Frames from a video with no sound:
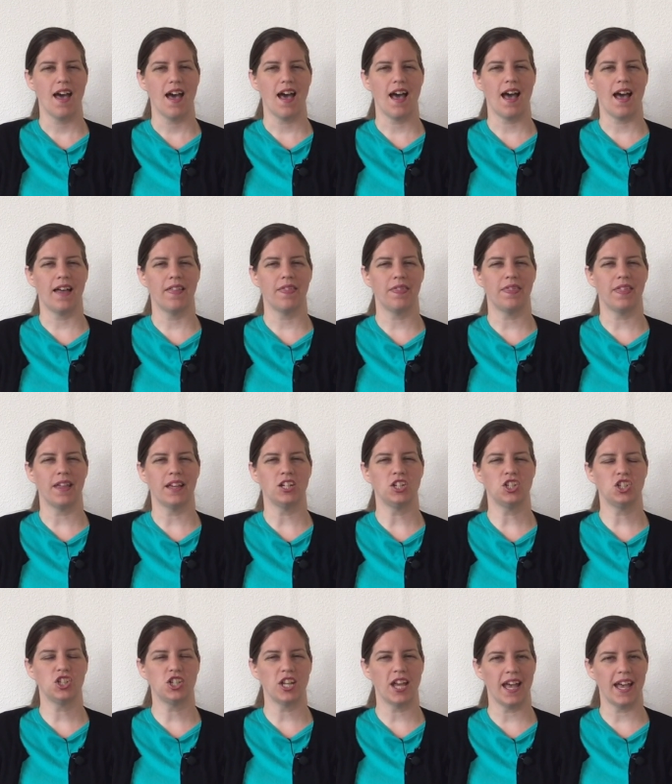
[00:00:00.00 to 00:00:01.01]
and they
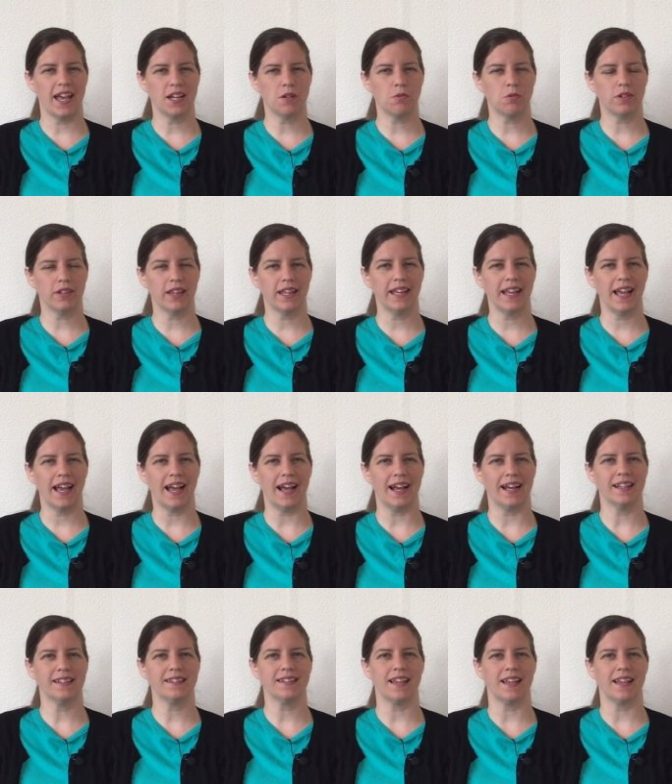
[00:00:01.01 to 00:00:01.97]
shared what they had